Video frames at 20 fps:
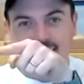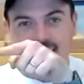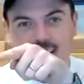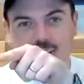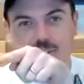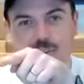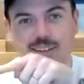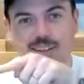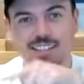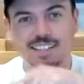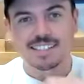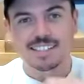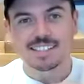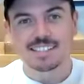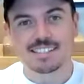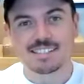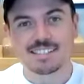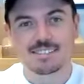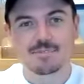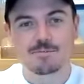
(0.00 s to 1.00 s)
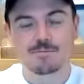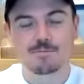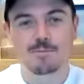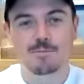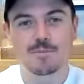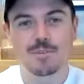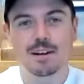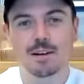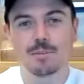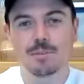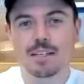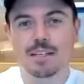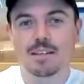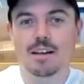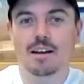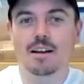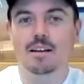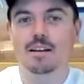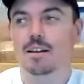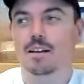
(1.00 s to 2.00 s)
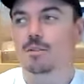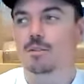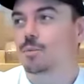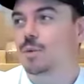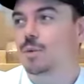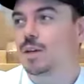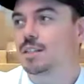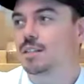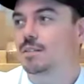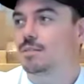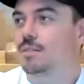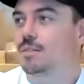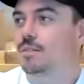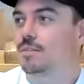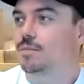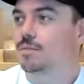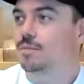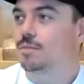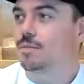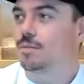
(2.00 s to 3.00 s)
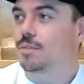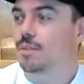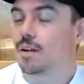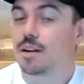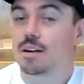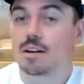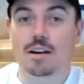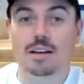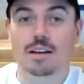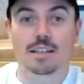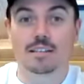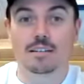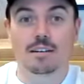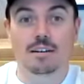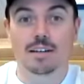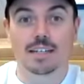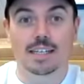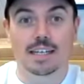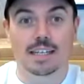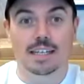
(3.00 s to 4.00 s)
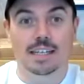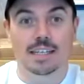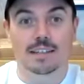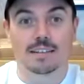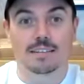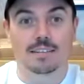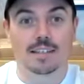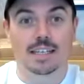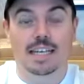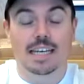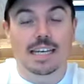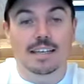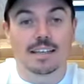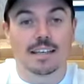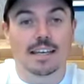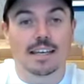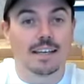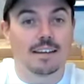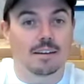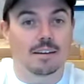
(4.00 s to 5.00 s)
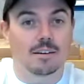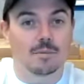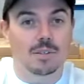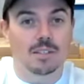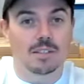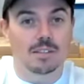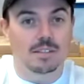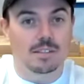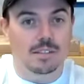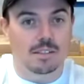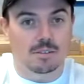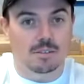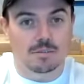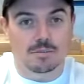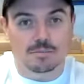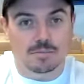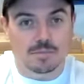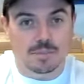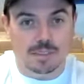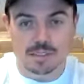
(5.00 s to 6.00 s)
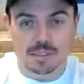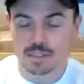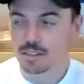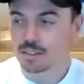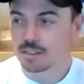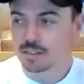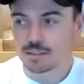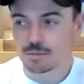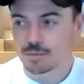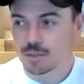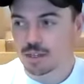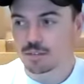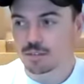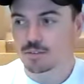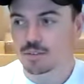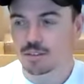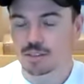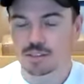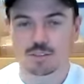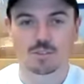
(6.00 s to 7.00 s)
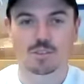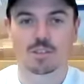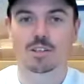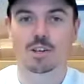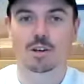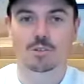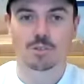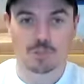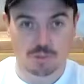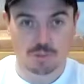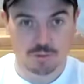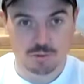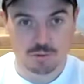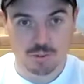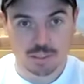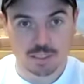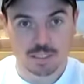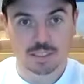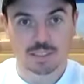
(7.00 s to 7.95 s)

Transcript: out, and it's, I mean, I get it here. I mean, you know, even like on social